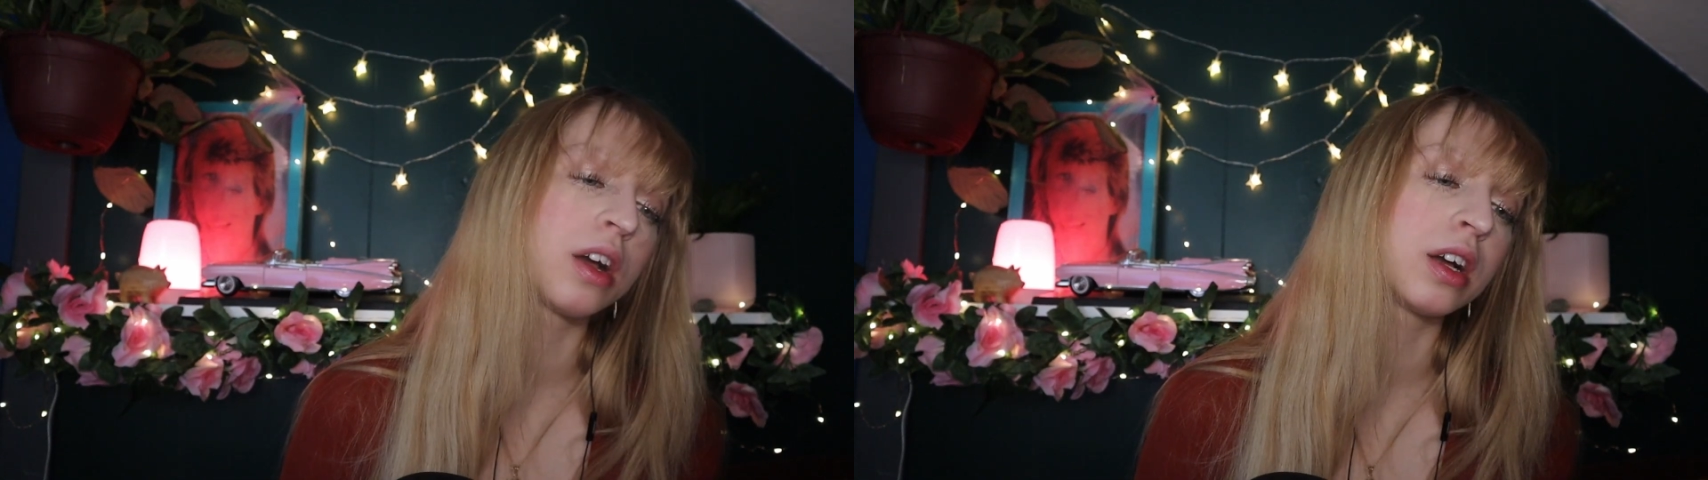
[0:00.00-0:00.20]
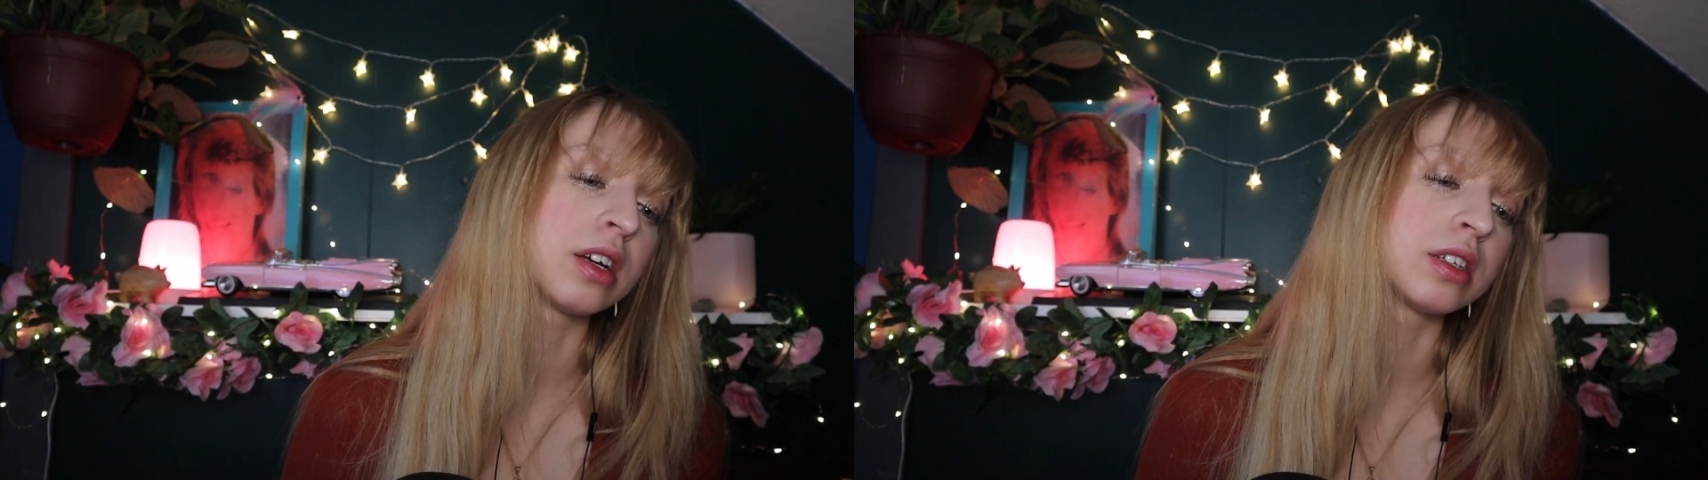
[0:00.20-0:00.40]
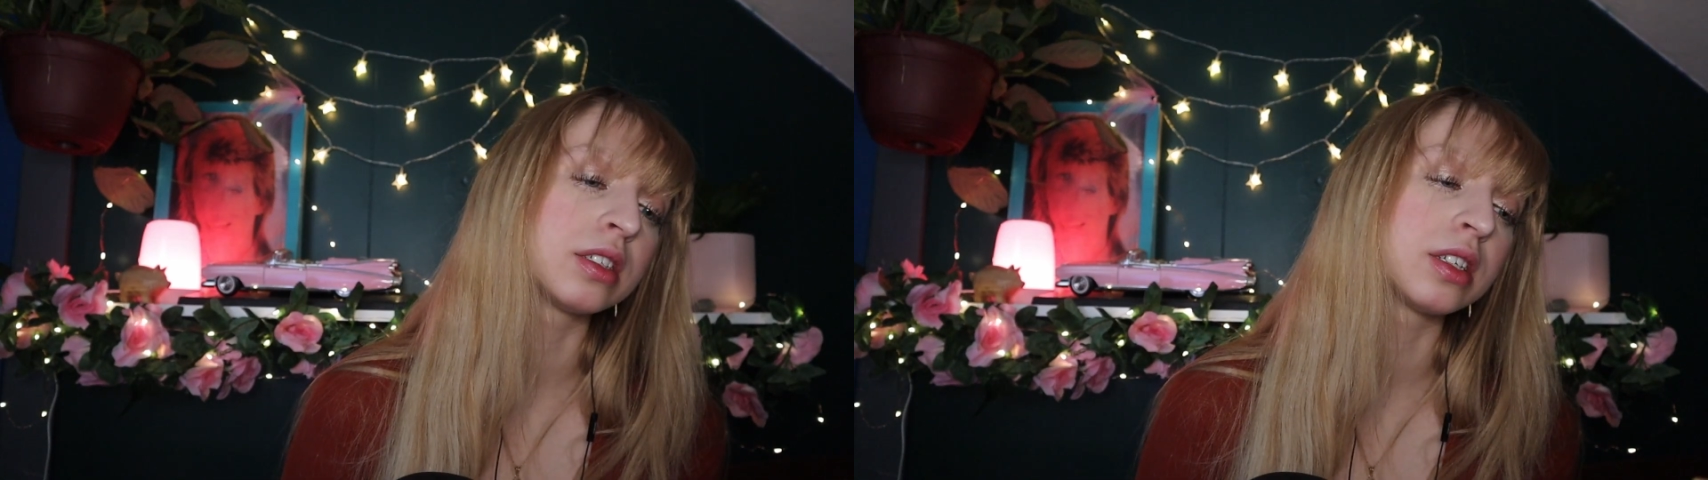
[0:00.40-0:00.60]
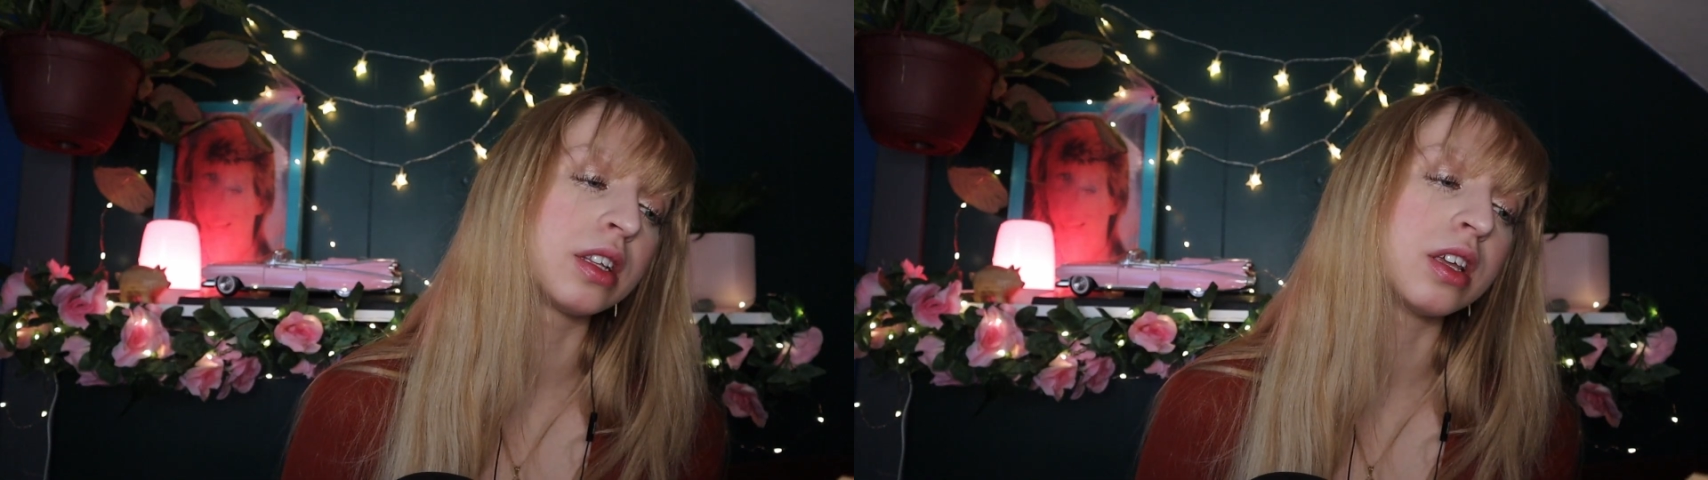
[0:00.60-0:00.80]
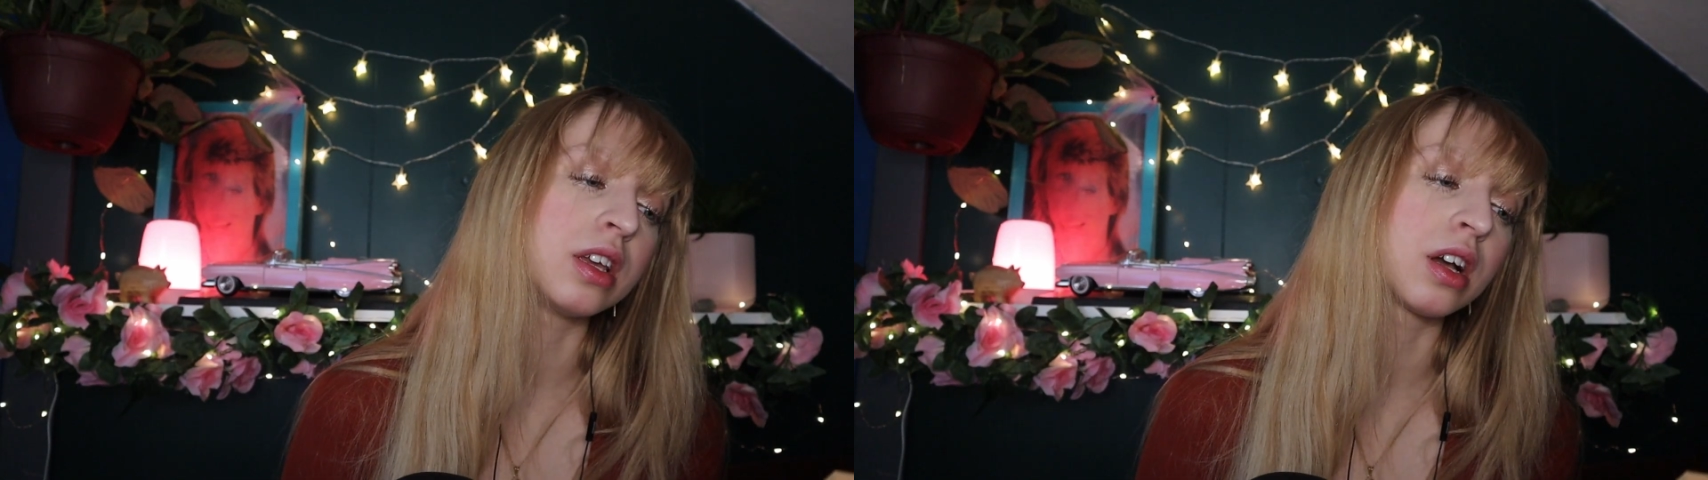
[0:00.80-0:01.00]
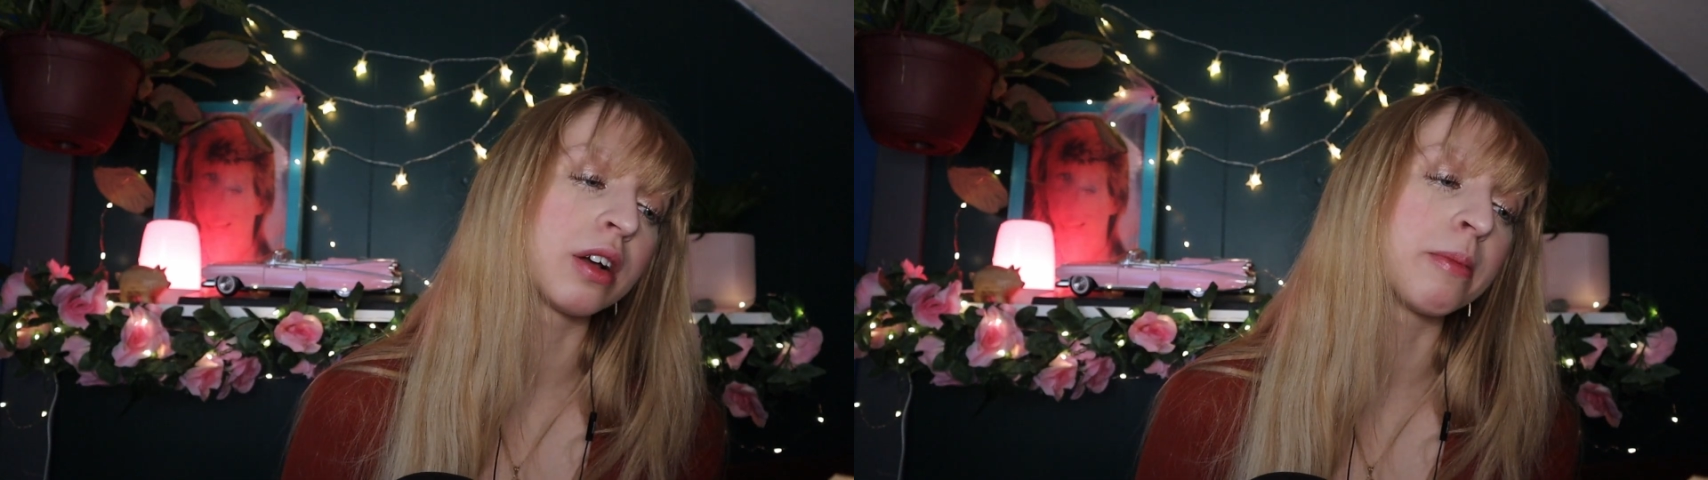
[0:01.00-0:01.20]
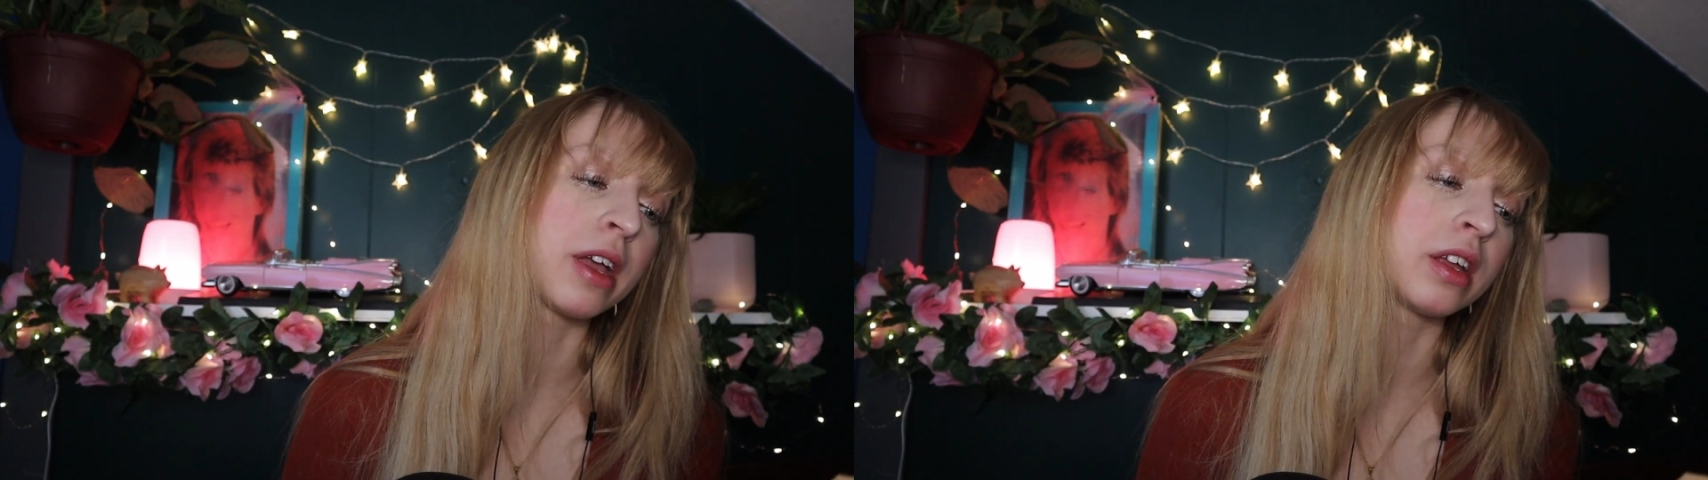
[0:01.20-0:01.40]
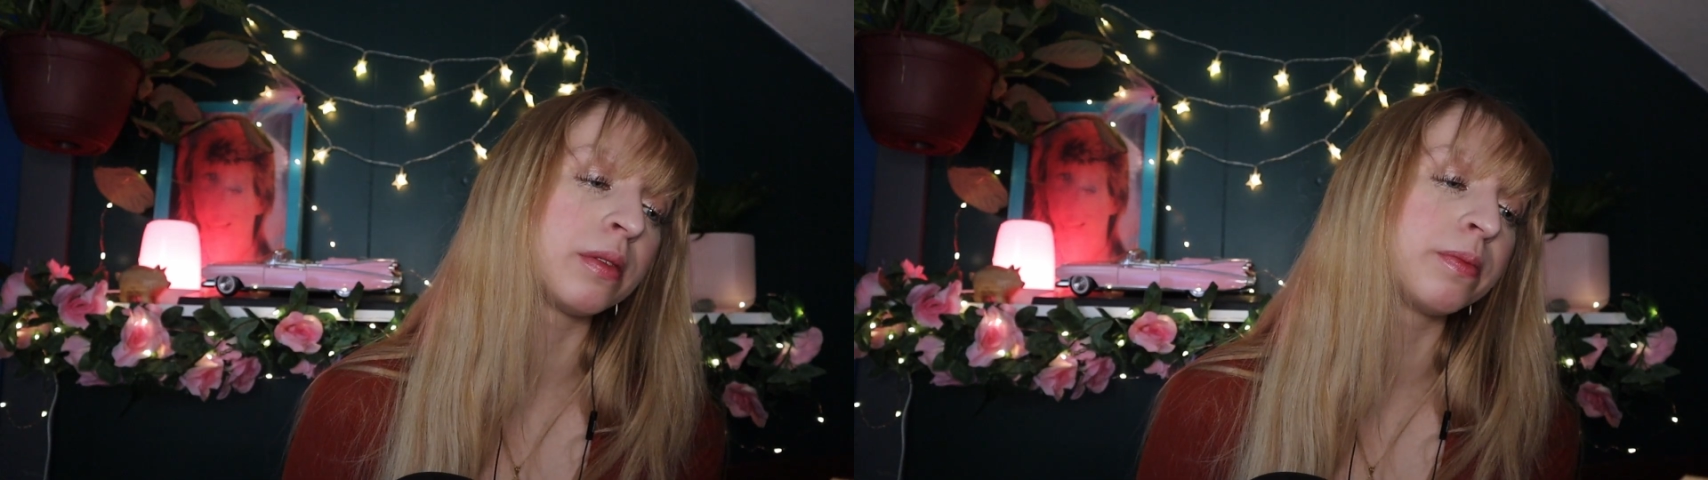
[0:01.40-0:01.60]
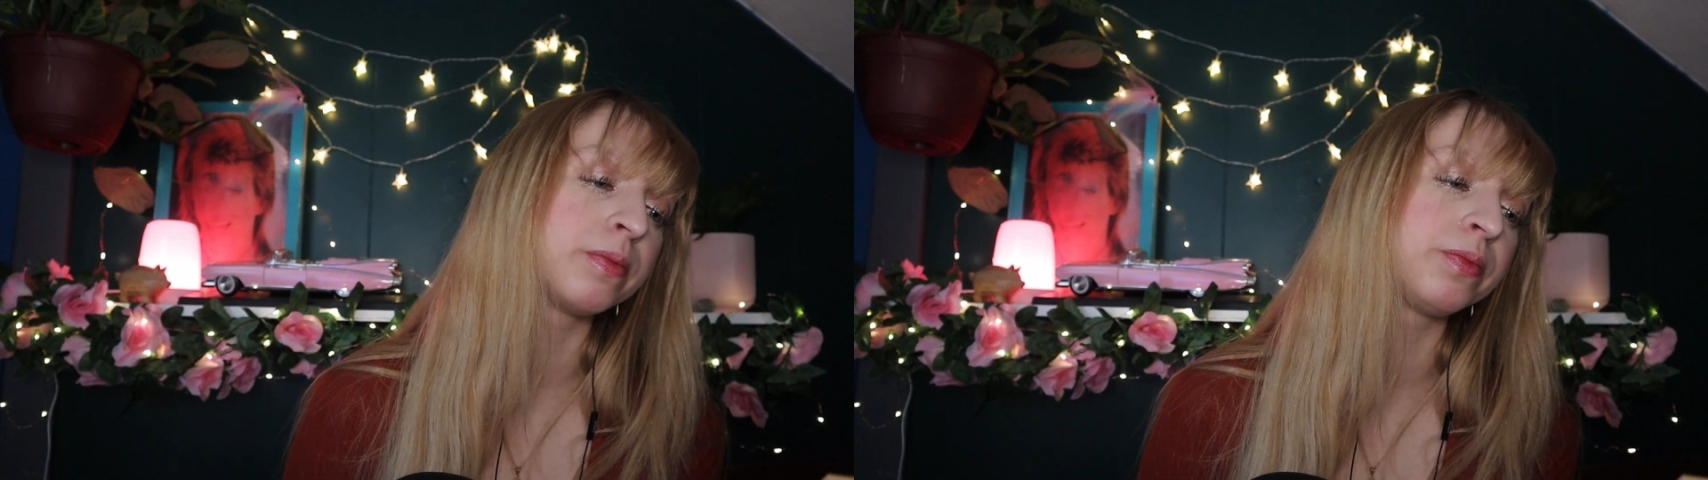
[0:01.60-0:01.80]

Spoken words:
Ah, said the young man,